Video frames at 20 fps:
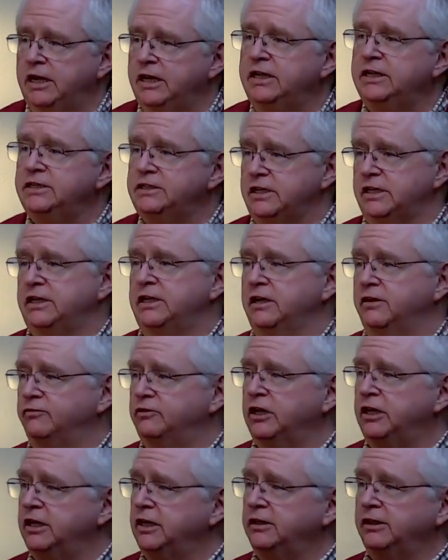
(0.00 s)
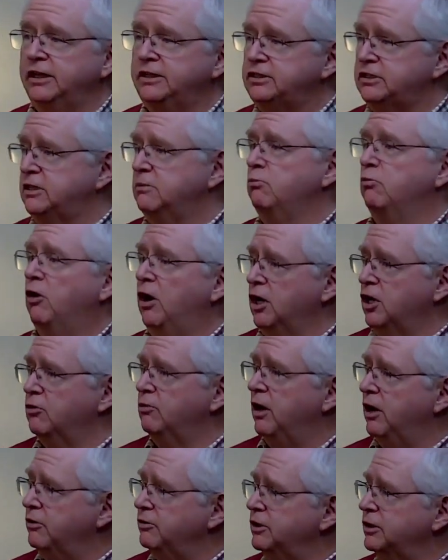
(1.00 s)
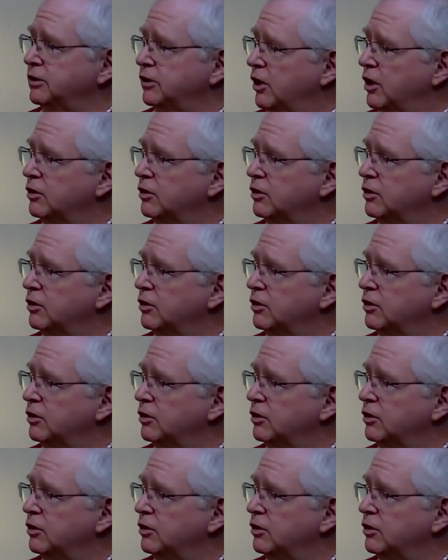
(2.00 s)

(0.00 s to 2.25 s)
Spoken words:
It is a gift, and it lets them walk around in